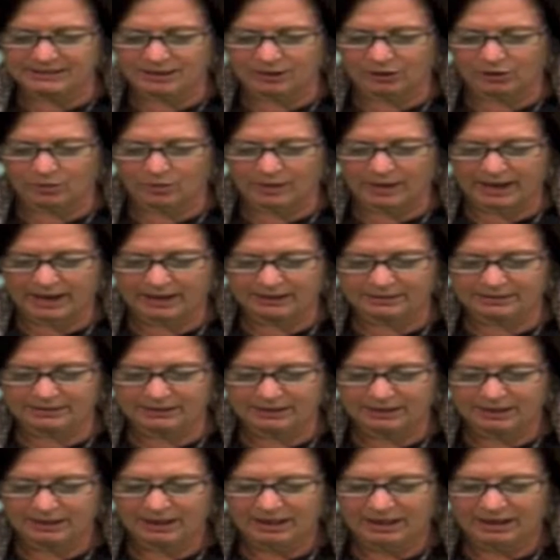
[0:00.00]
Duck
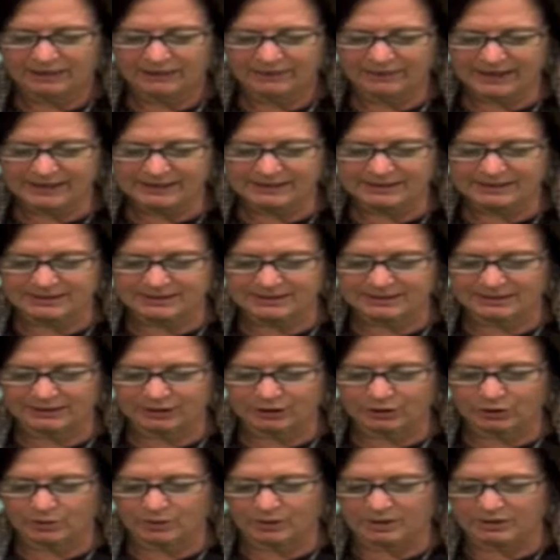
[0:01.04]
quacked. "That's a
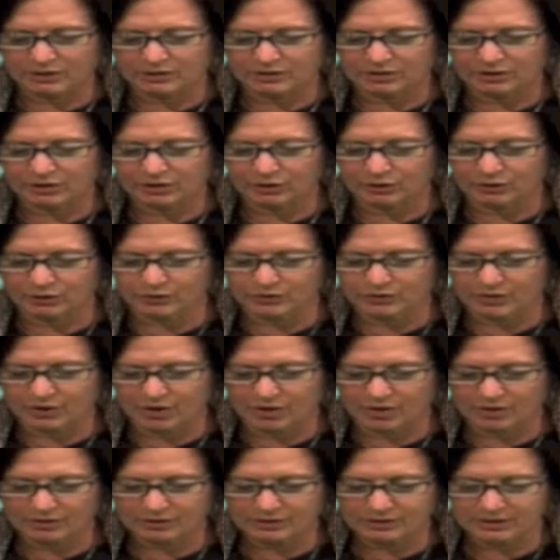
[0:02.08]
silly question," Goose
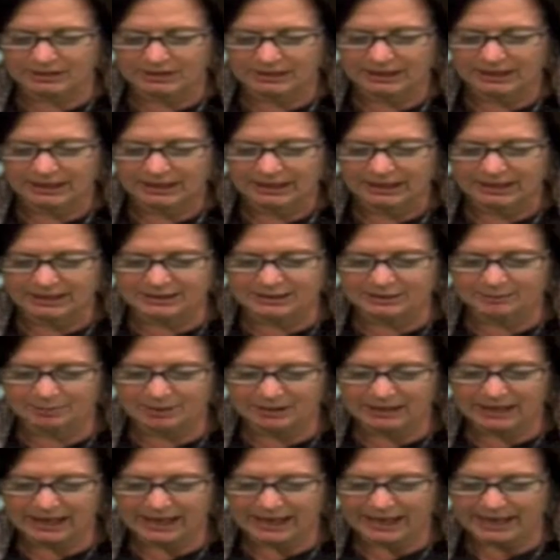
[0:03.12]
honked. "It's a
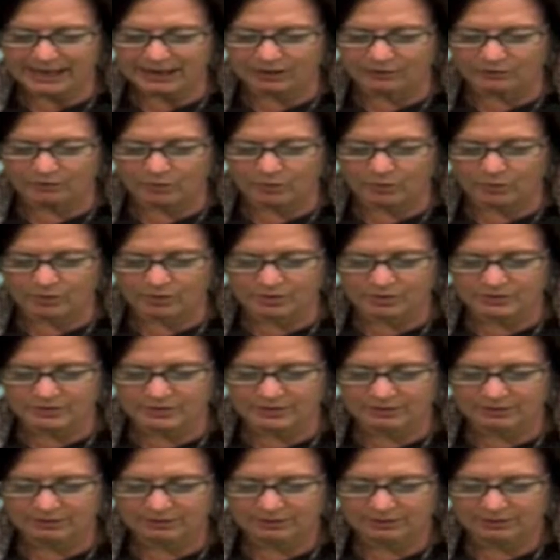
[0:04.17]
big egg, of
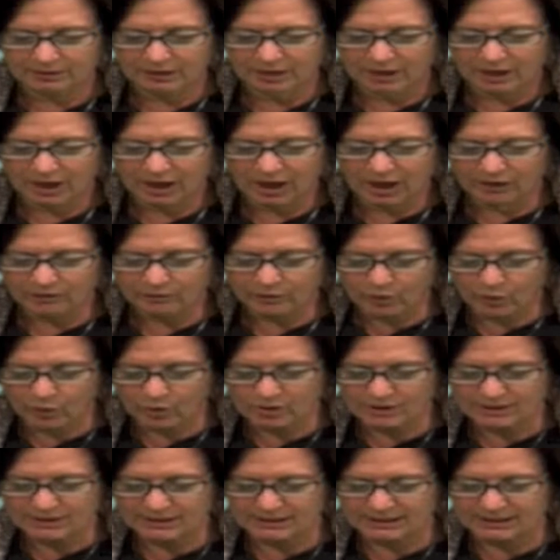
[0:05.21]
course." "Of
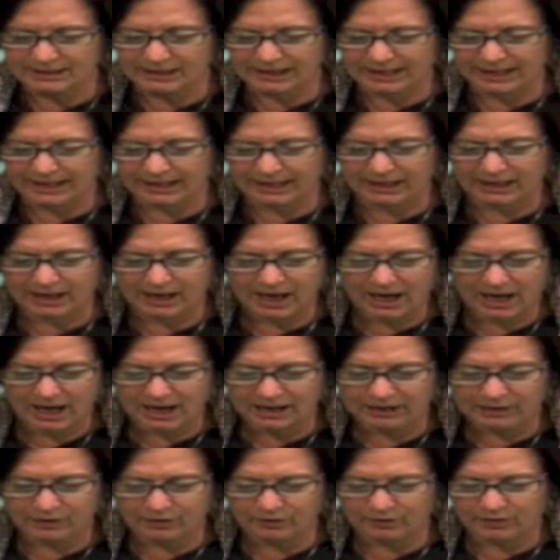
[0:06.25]
course it's an egg.
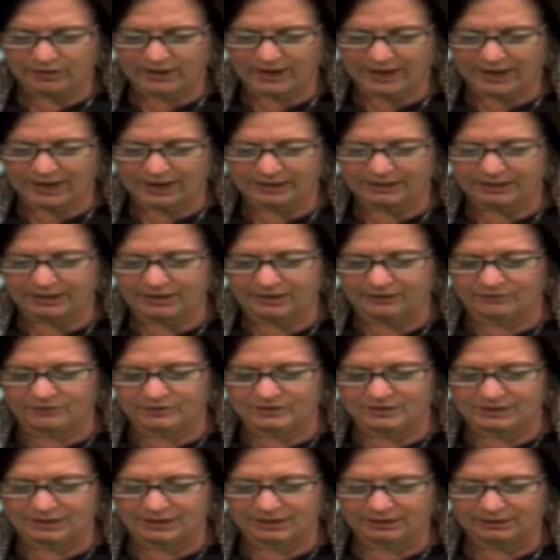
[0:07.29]
I know that,"
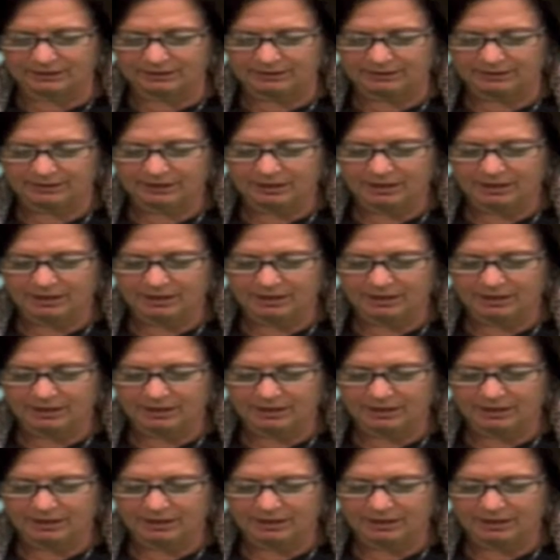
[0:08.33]
huffed Duck.